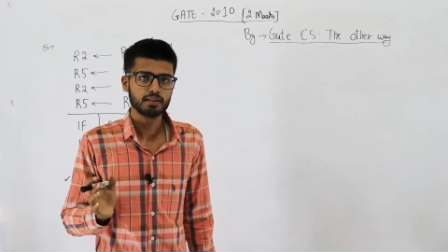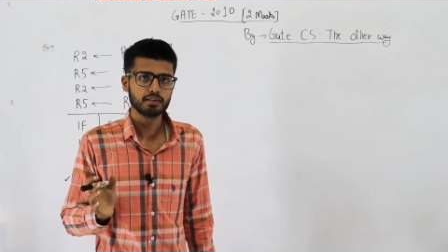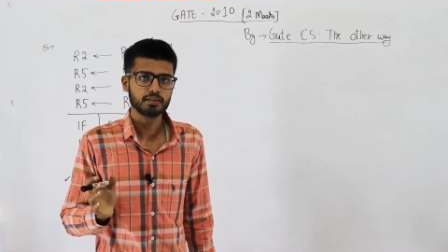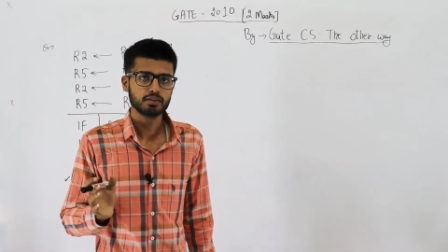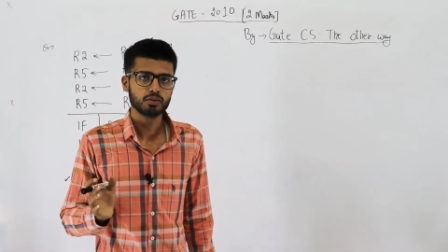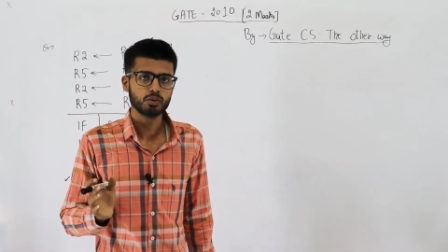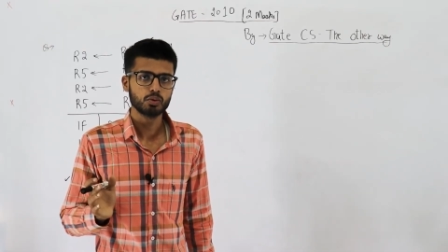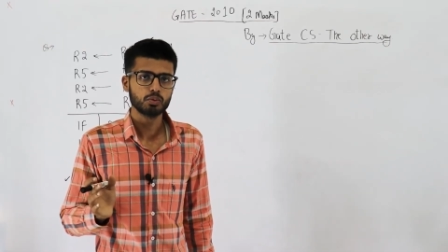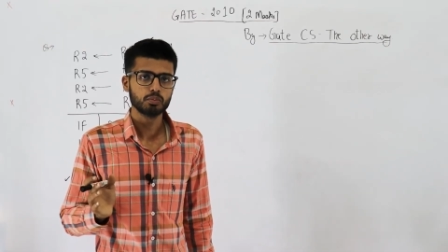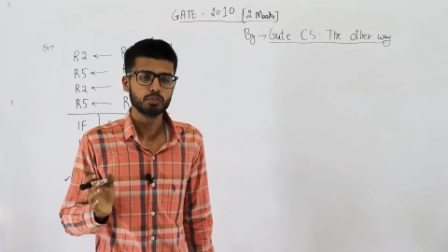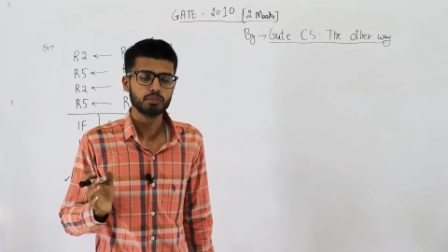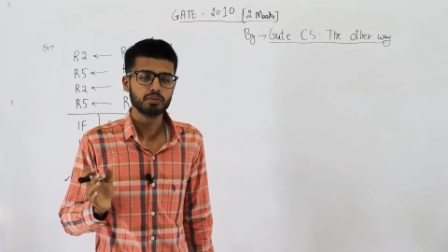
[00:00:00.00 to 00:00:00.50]

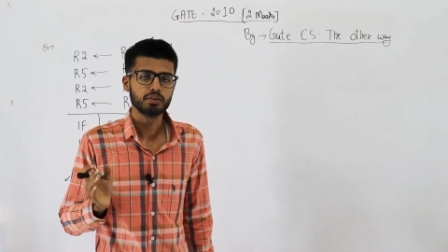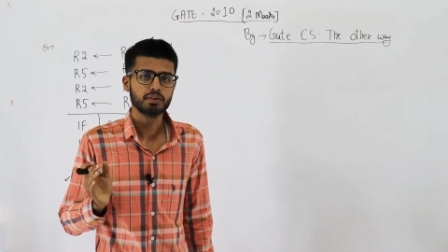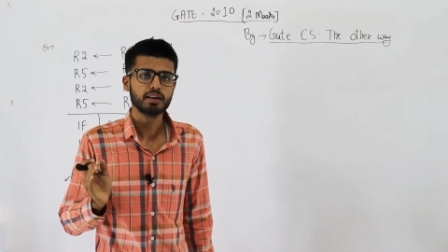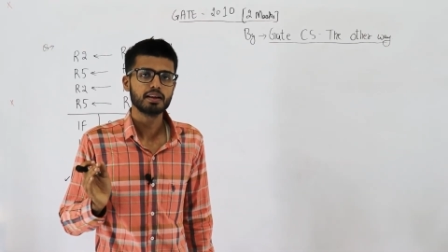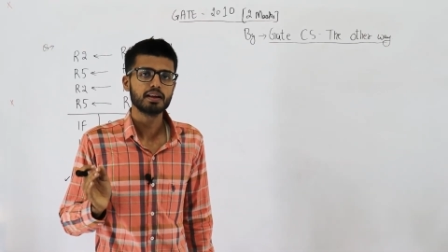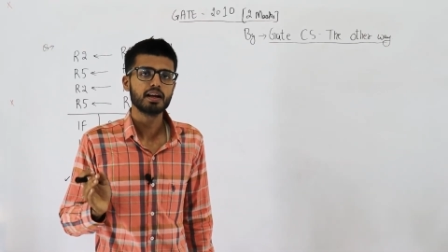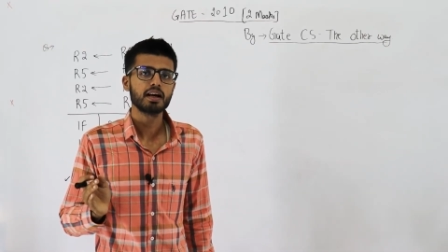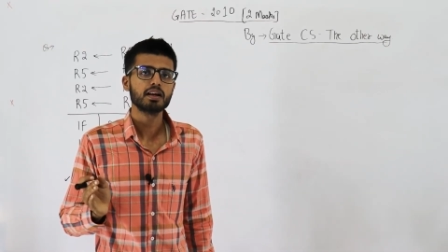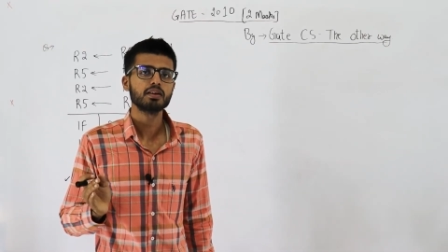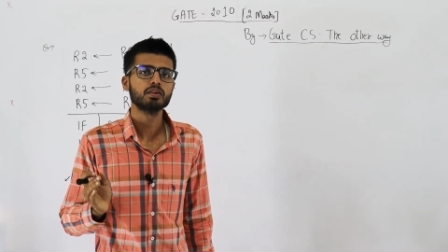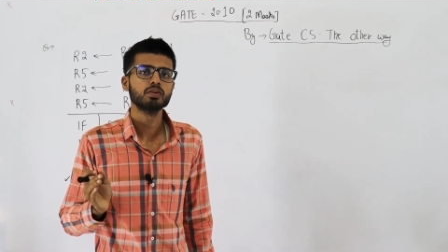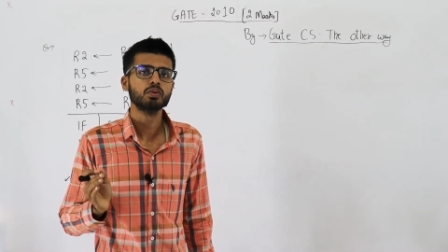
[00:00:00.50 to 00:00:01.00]
assume
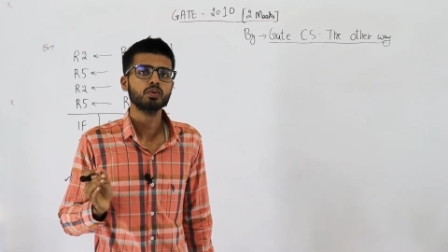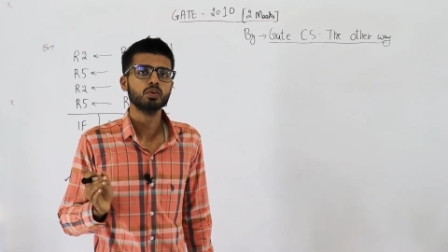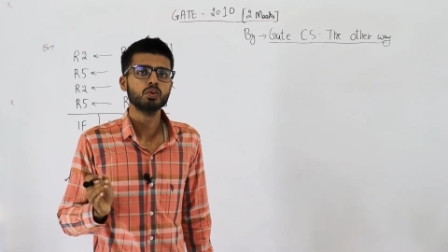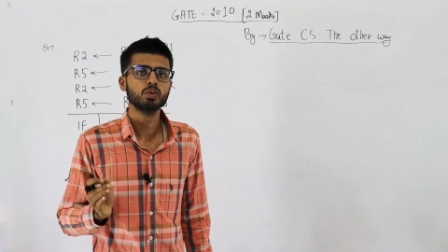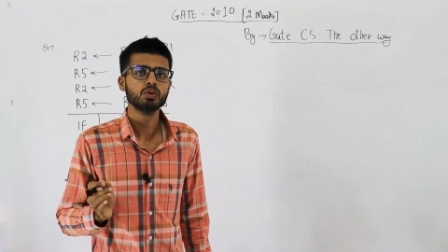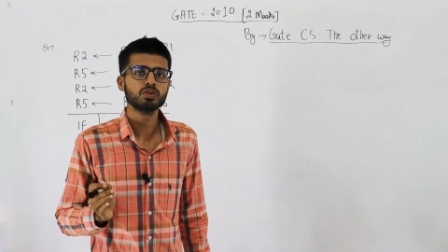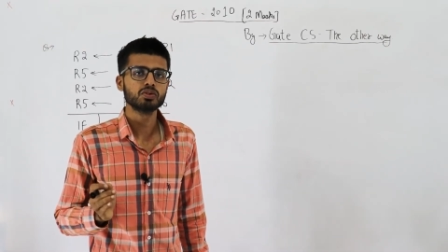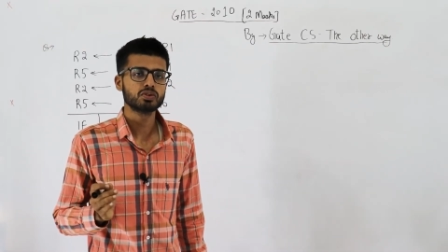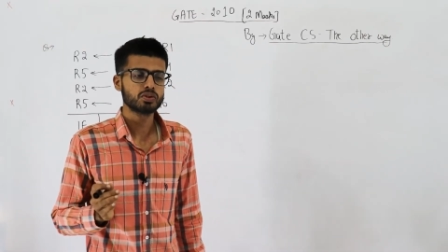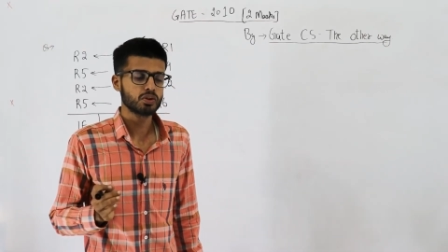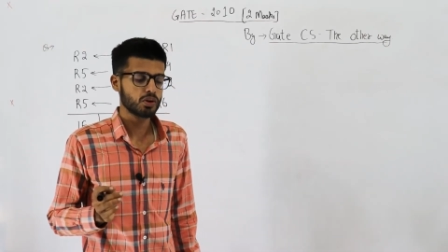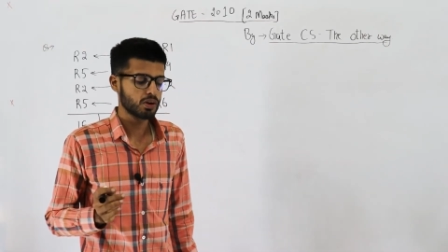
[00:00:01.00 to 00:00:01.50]
there are
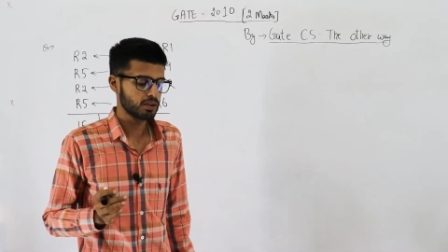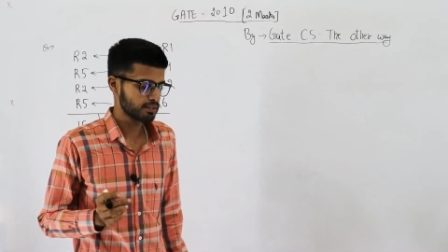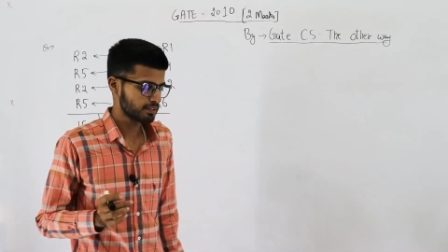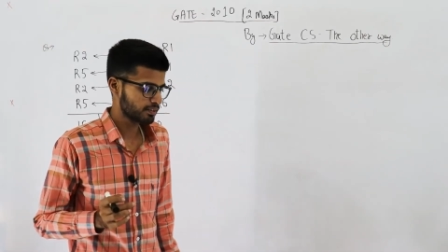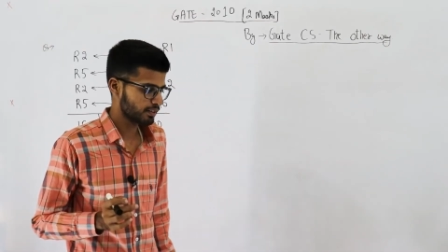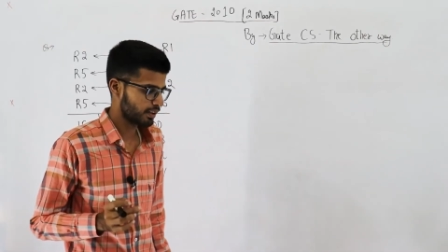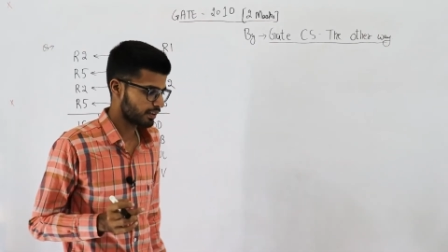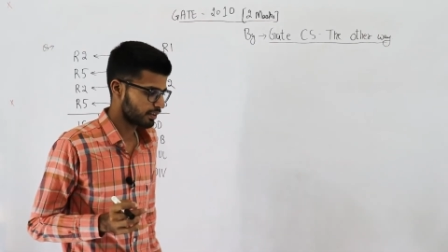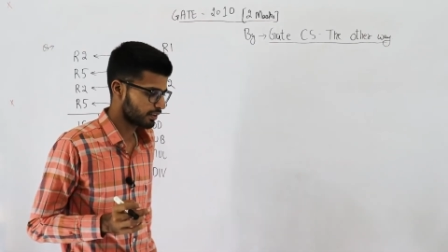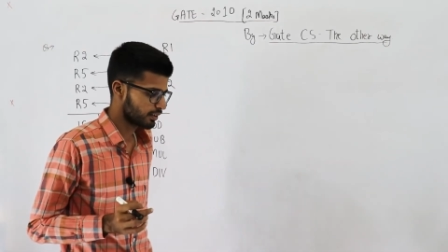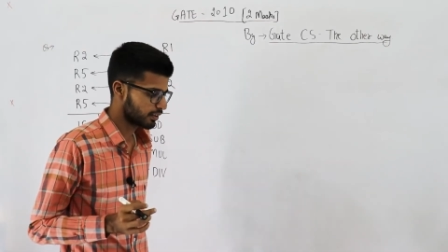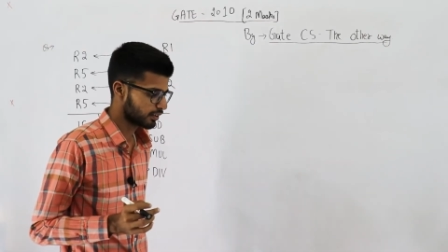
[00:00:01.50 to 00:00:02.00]
no stall
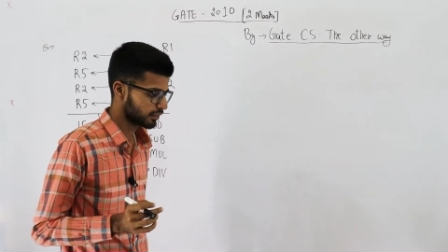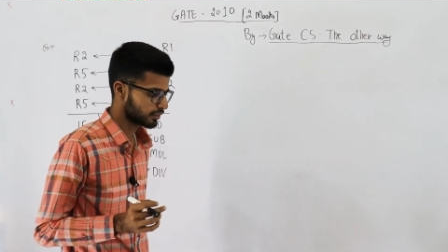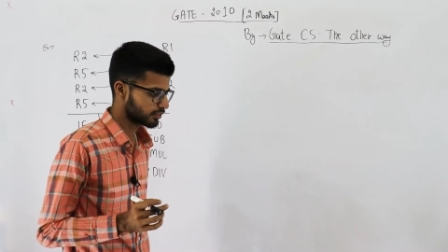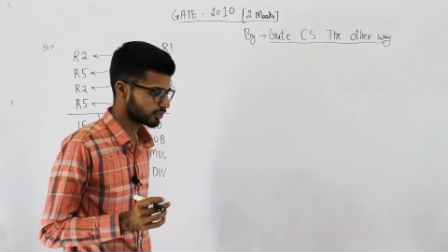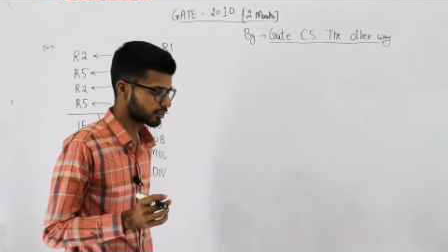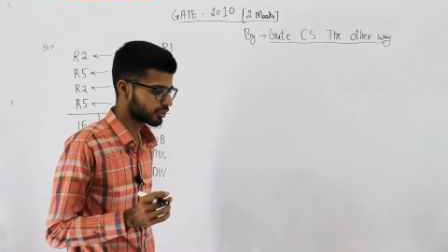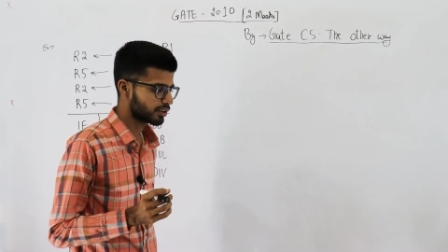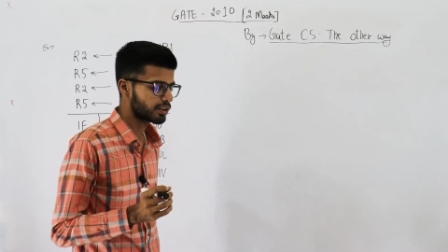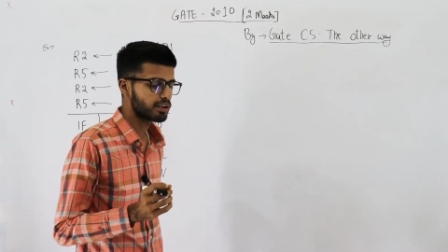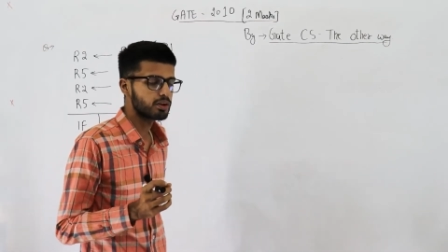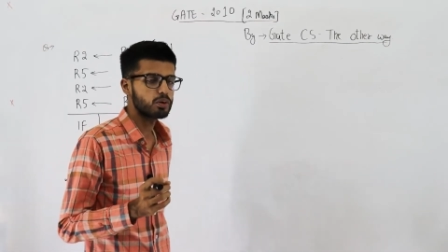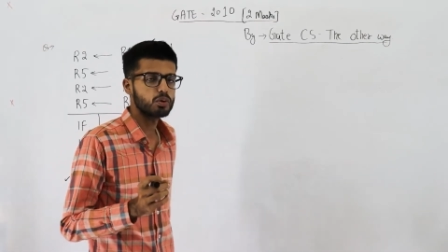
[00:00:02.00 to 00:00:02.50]

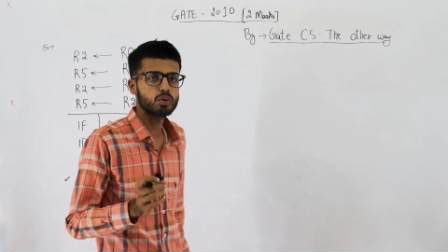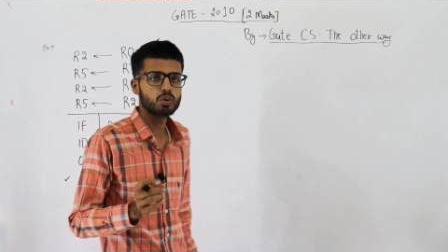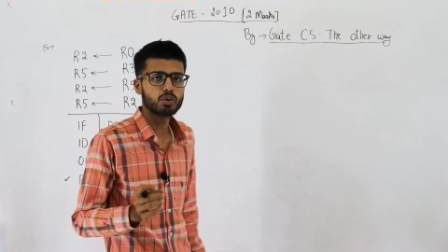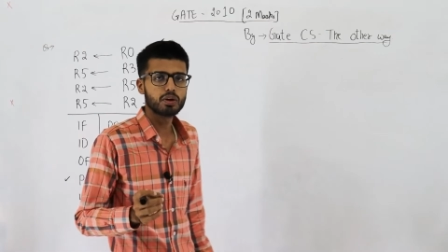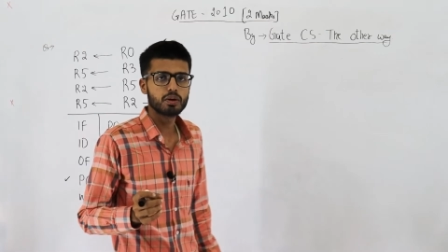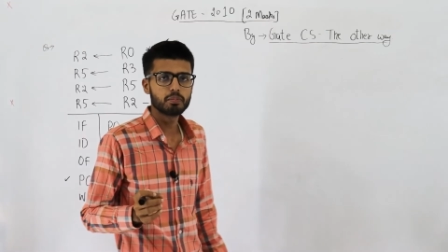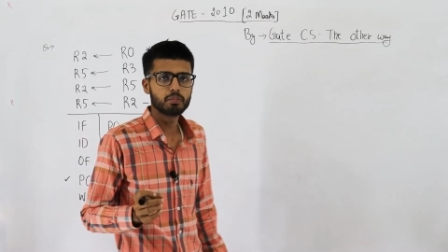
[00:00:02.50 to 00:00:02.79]
cycles due to